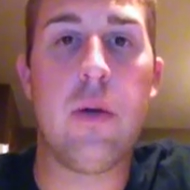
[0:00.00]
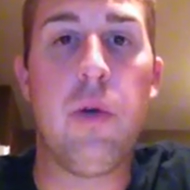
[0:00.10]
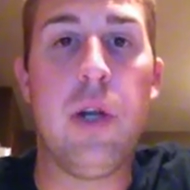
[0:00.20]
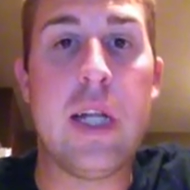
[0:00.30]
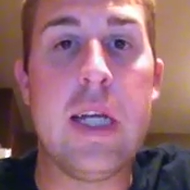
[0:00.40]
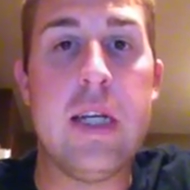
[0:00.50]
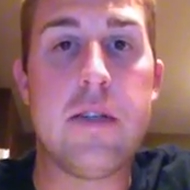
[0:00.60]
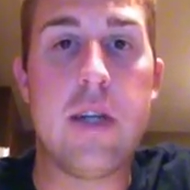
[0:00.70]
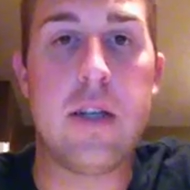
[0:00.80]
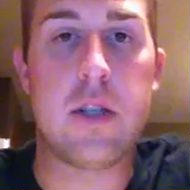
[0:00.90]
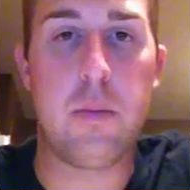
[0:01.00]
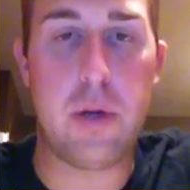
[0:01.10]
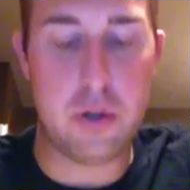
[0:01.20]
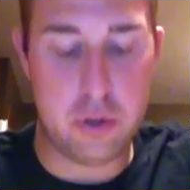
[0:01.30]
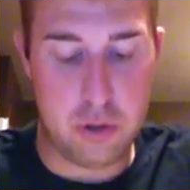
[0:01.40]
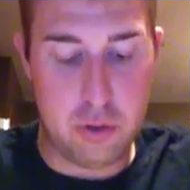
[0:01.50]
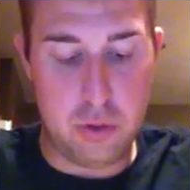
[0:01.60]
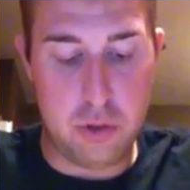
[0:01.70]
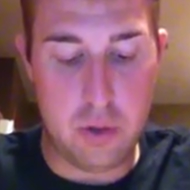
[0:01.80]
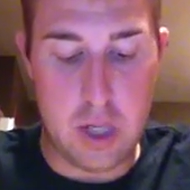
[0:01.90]
really is as compared
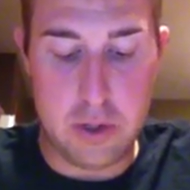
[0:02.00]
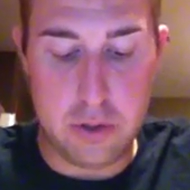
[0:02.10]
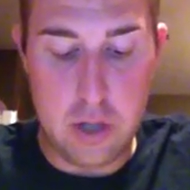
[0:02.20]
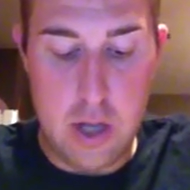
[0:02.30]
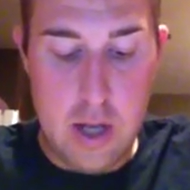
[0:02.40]
to others.